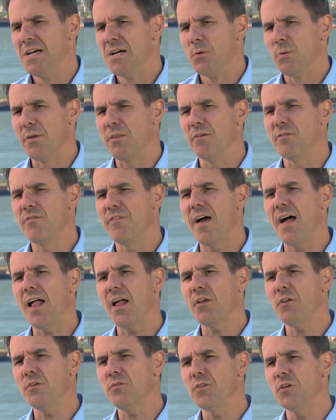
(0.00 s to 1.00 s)
When the
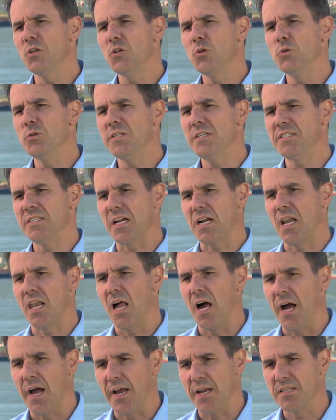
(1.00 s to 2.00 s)
value of the loonie
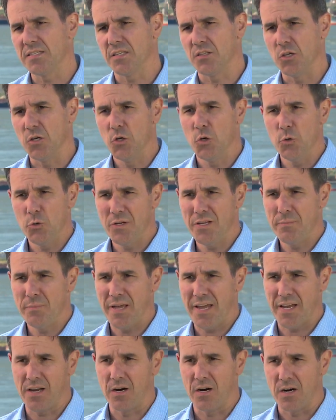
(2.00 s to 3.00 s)
declines, and the loonie
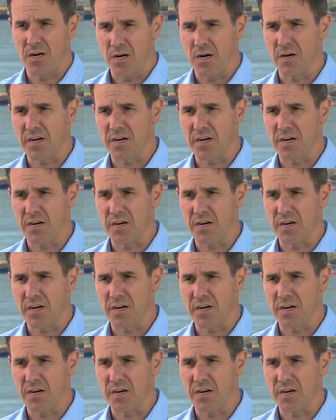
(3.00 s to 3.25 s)
being our,